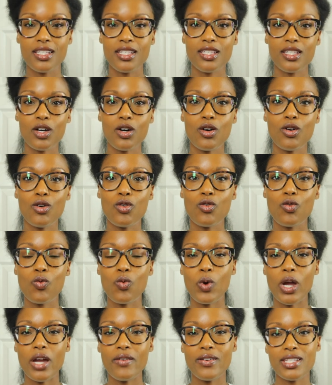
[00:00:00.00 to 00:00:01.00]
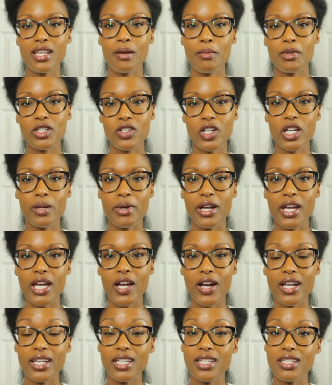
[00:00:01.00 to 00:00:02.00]
So every time I straighten my
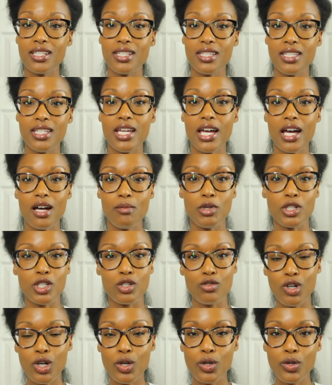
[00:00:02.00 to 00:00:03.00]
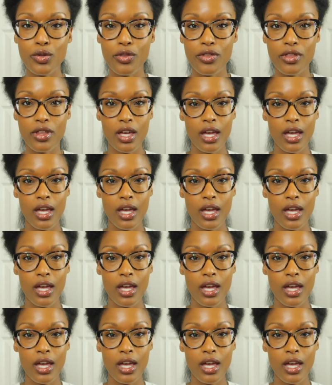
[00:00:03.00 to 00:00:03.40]
hair, I get to see how much growth